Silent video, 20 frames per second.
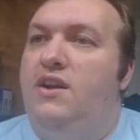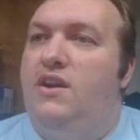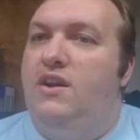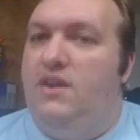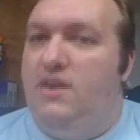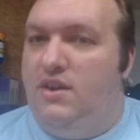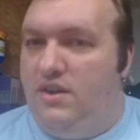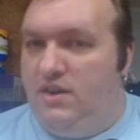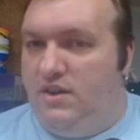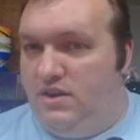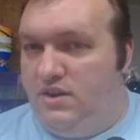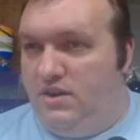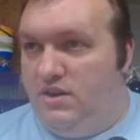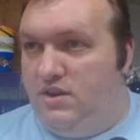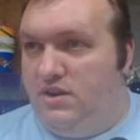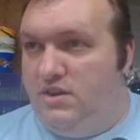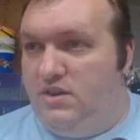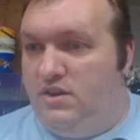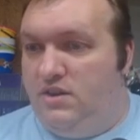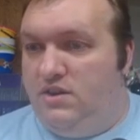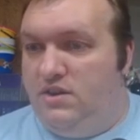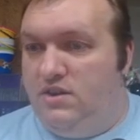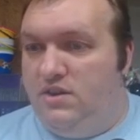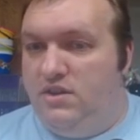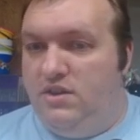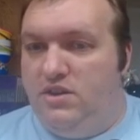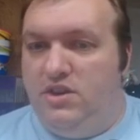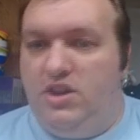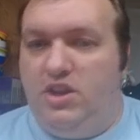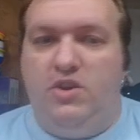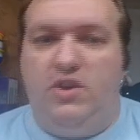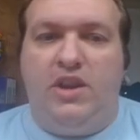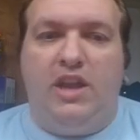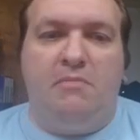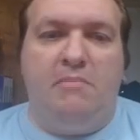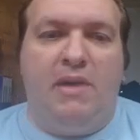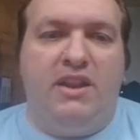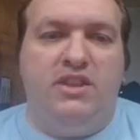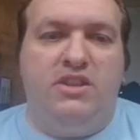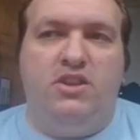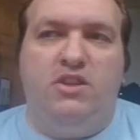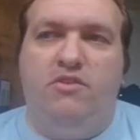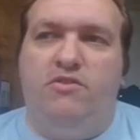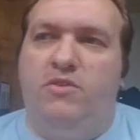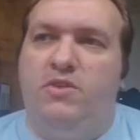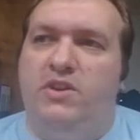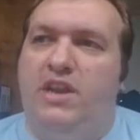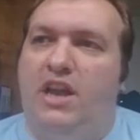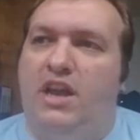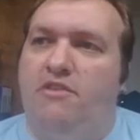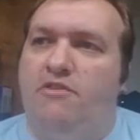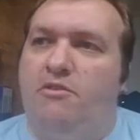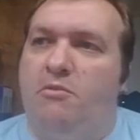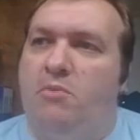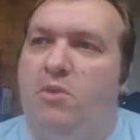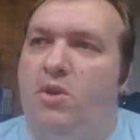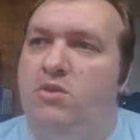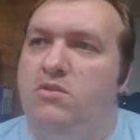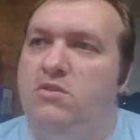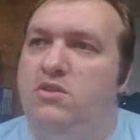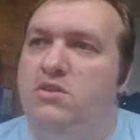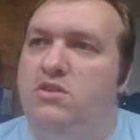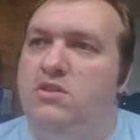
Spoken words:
Do you take -2 for attacking from prone?